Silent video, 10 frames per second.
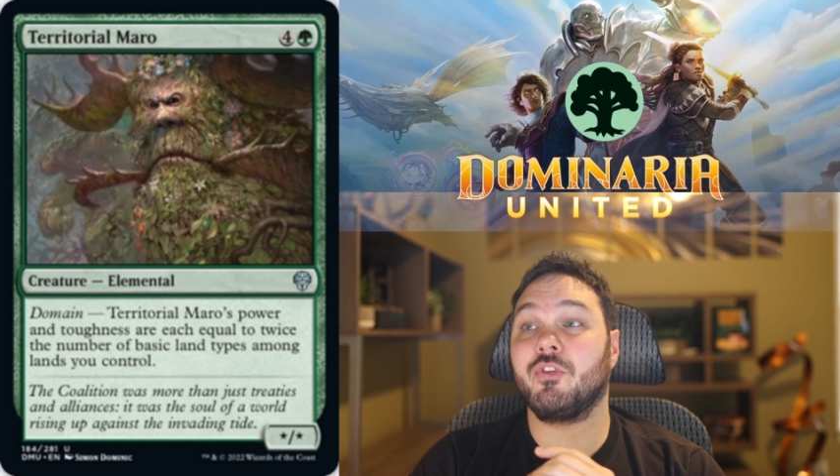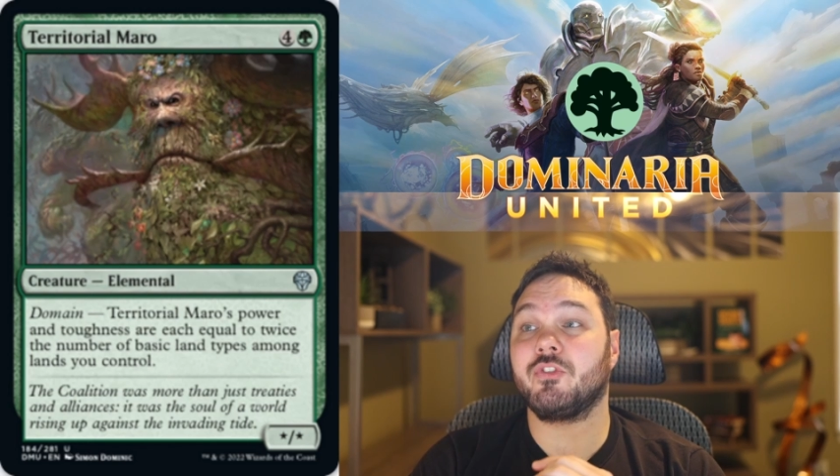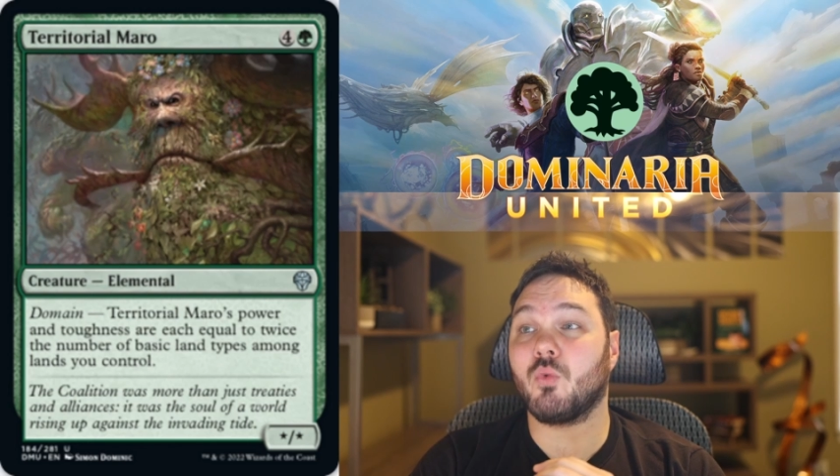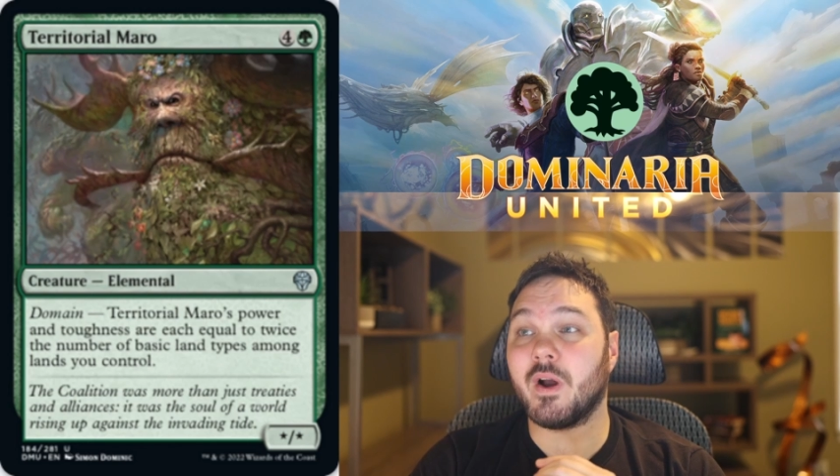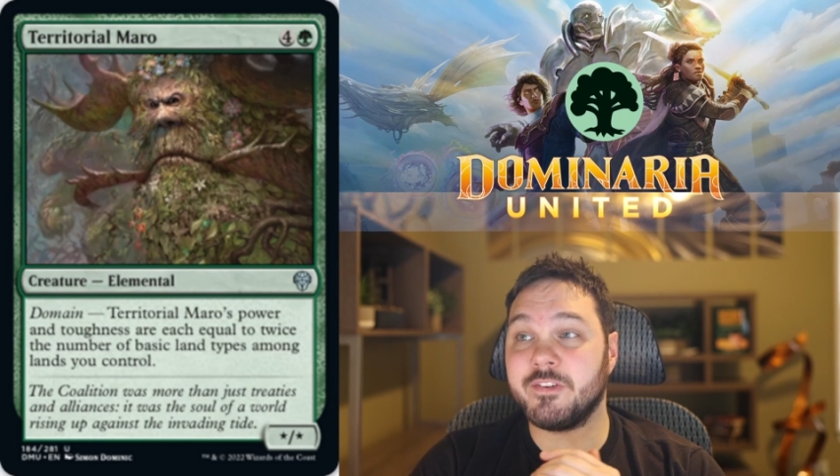to
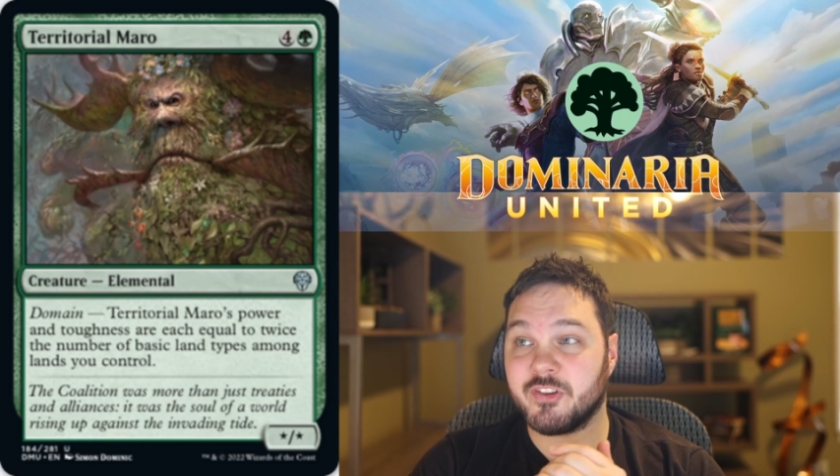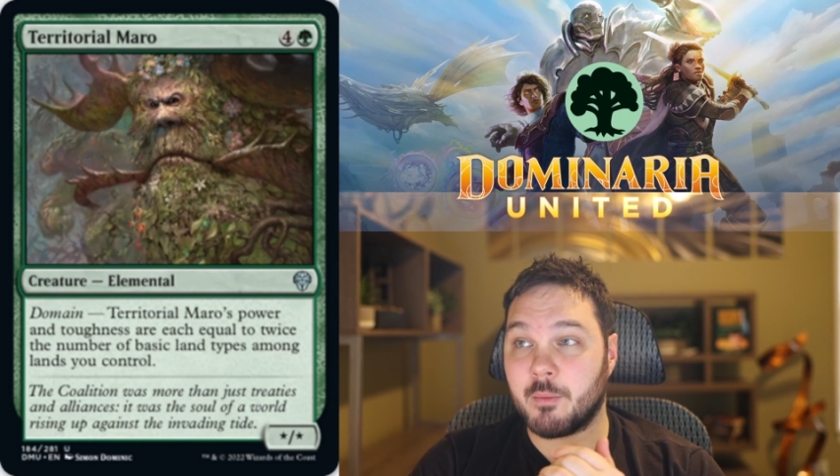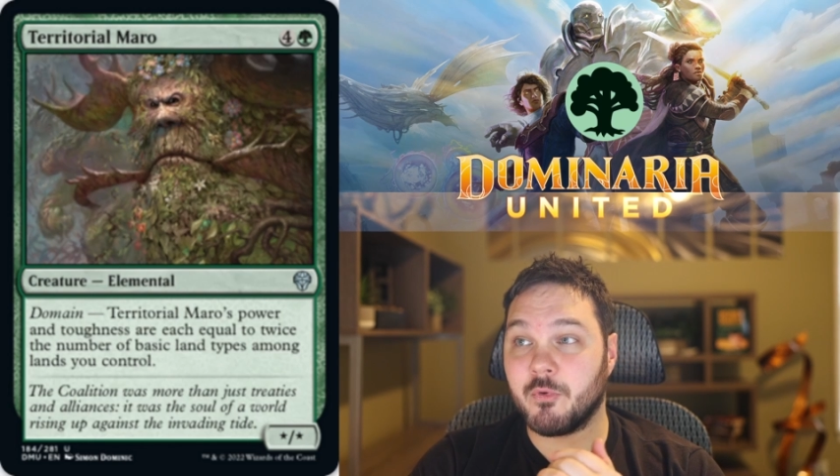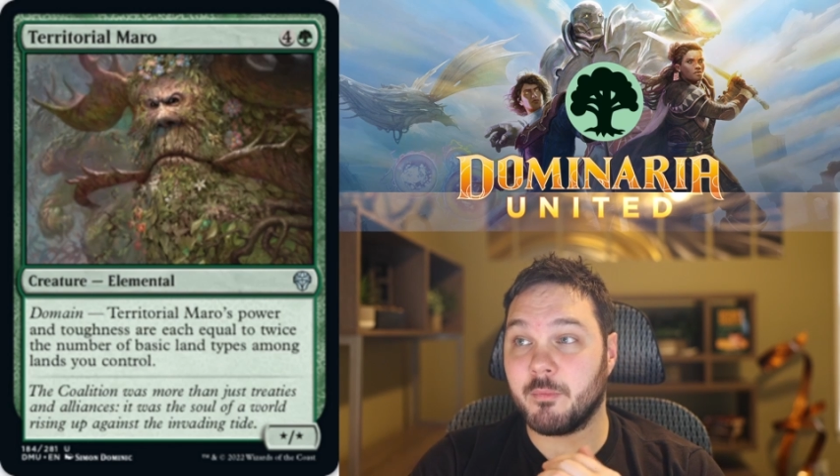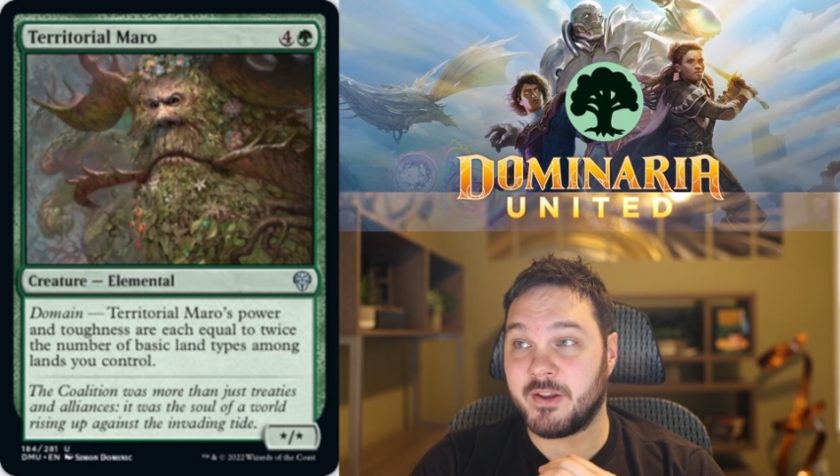twice the
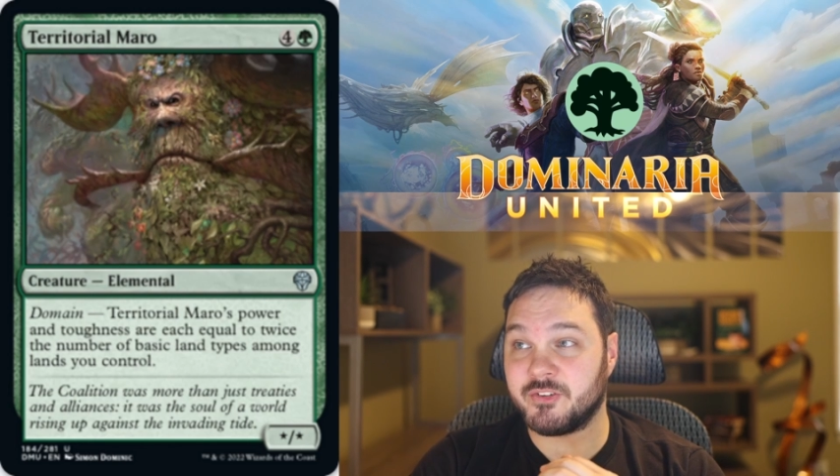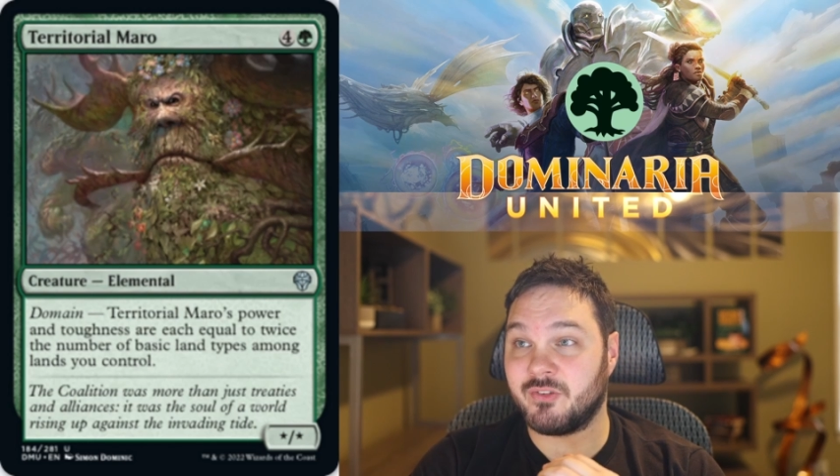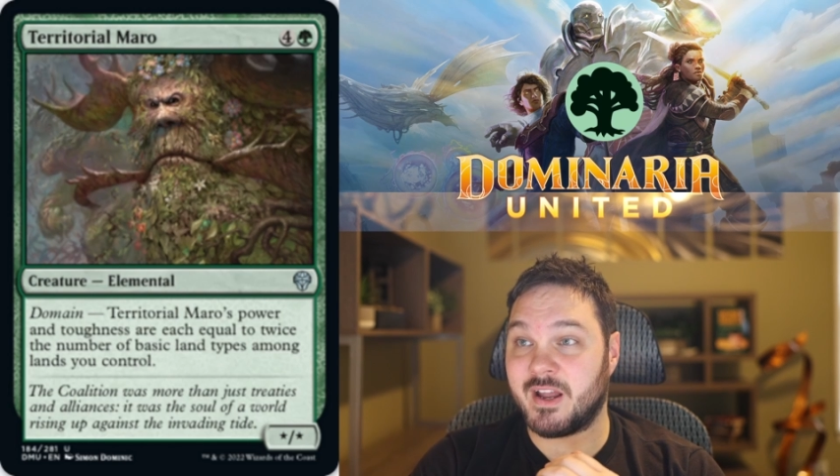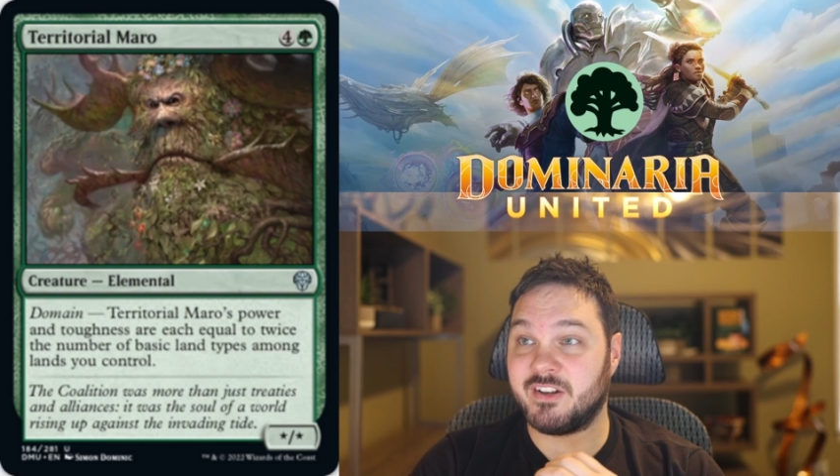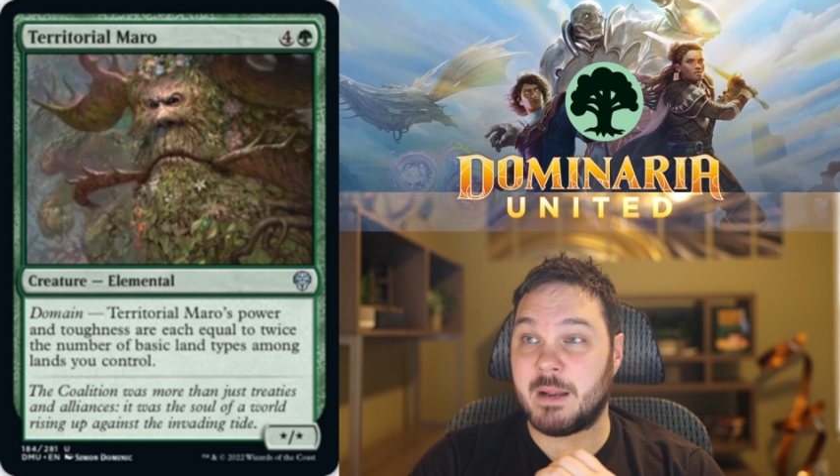number of basic
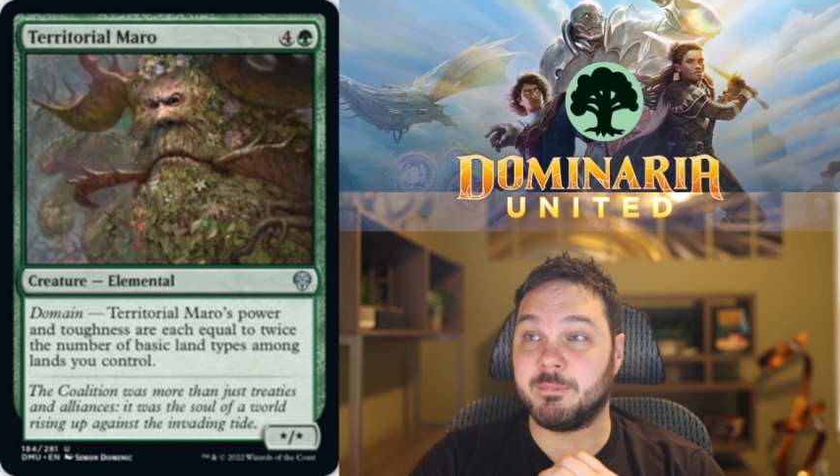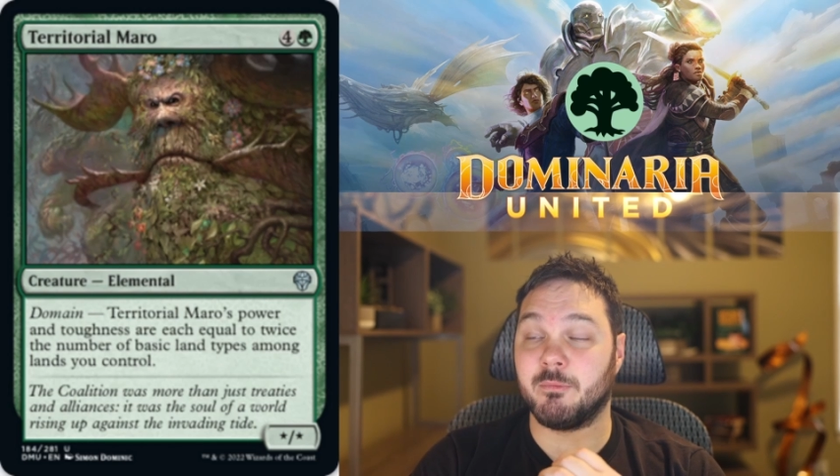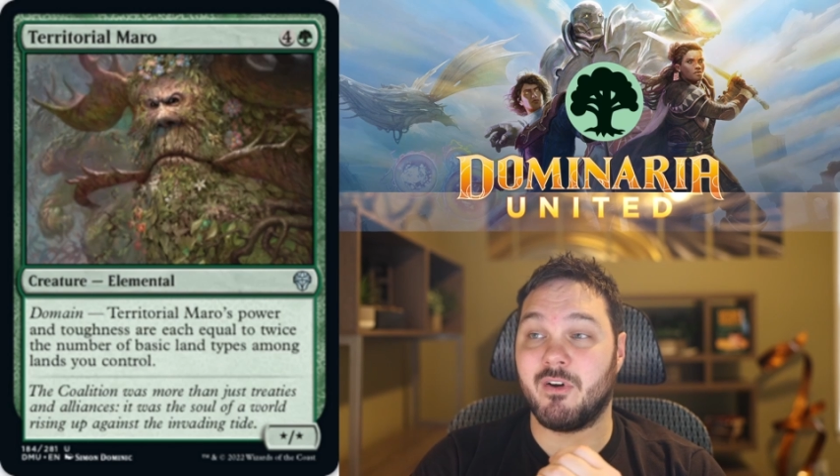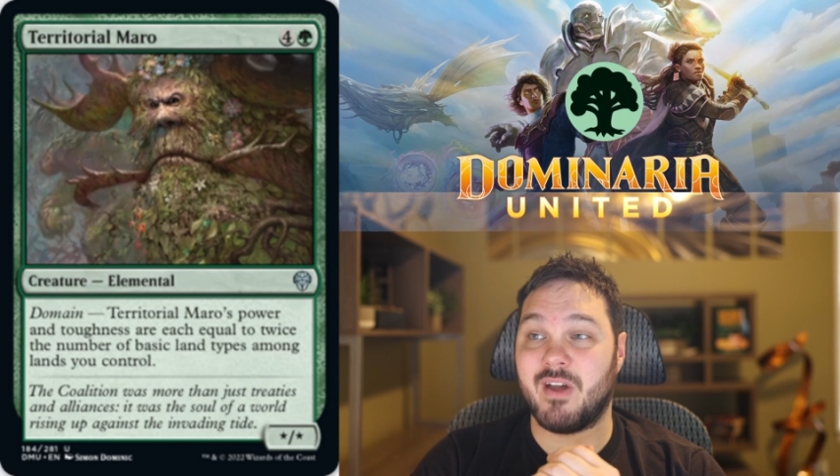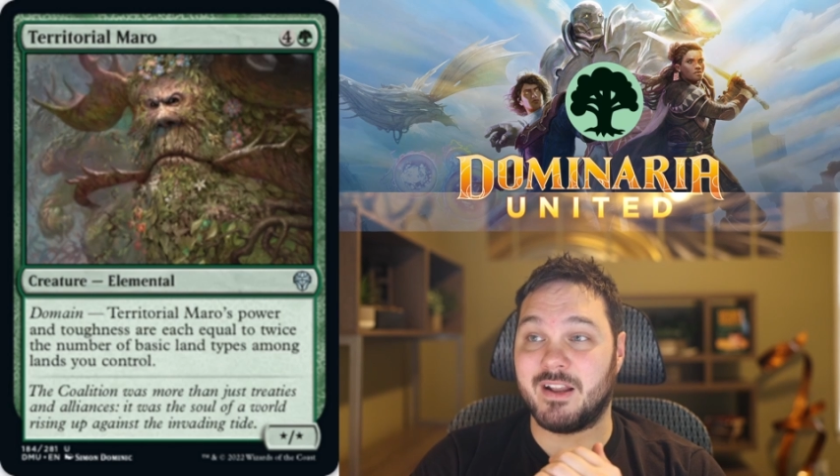land types
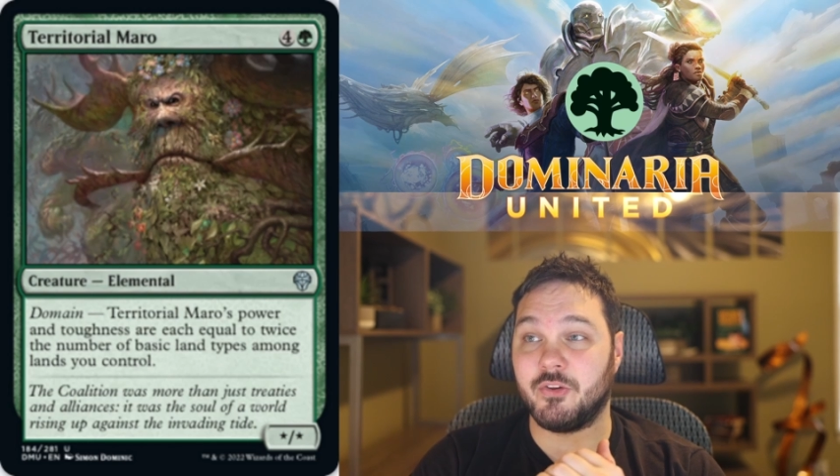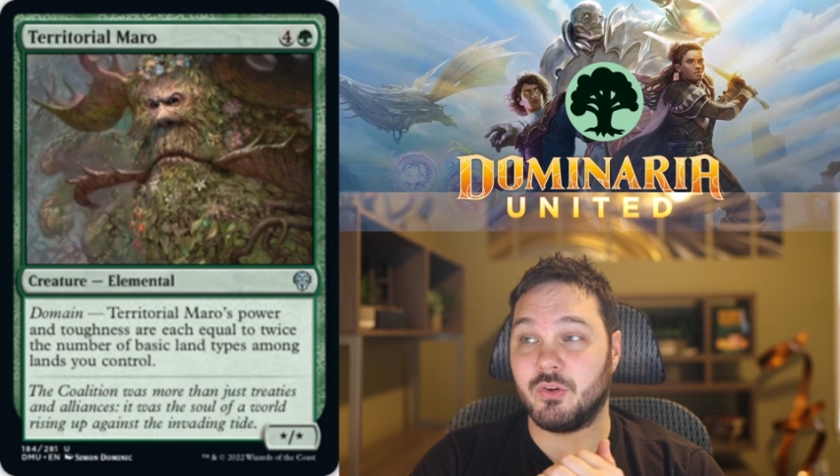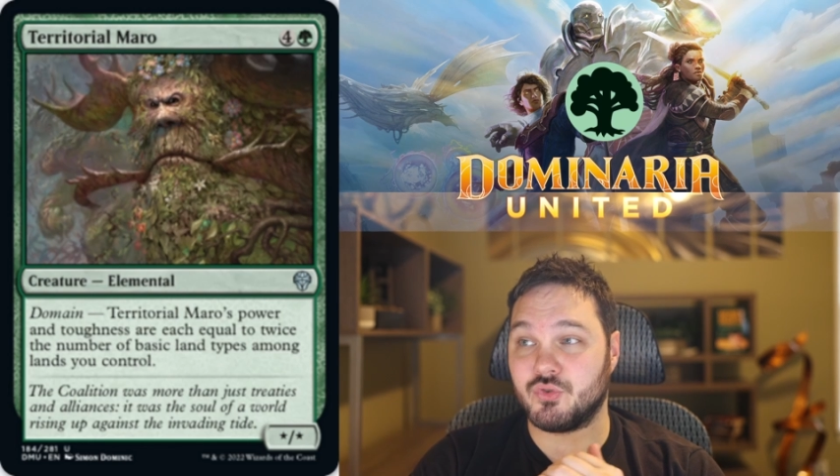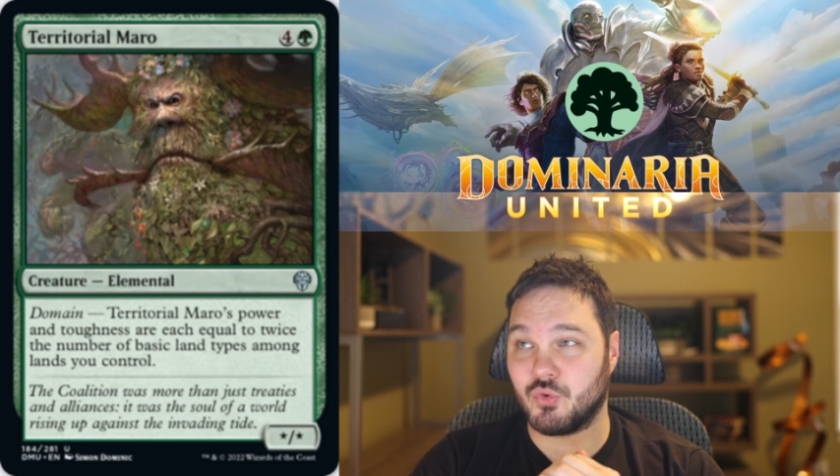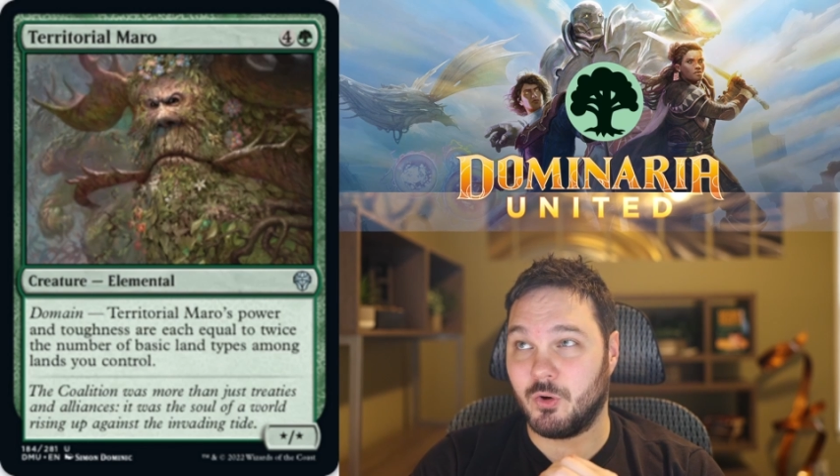among lands you
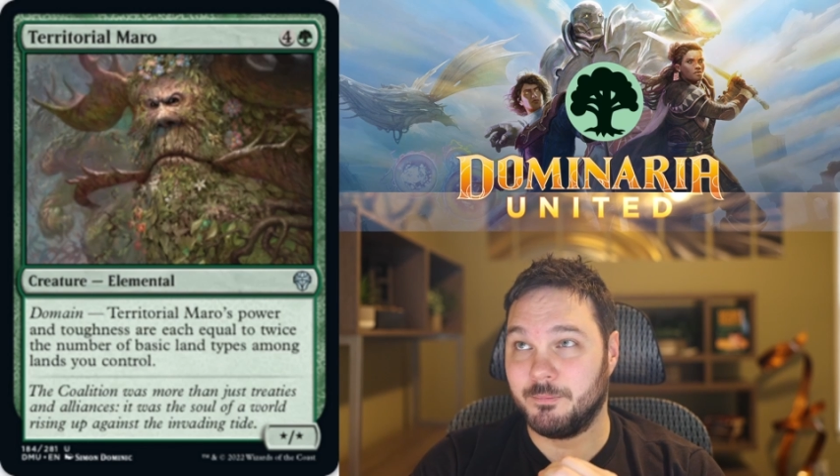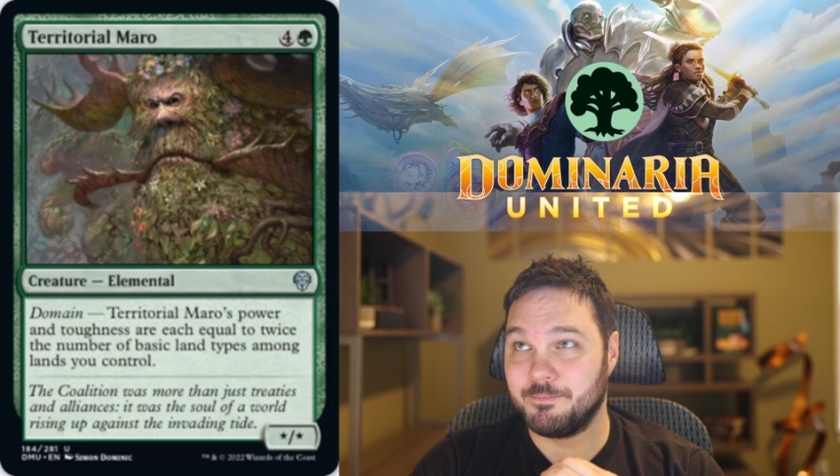control.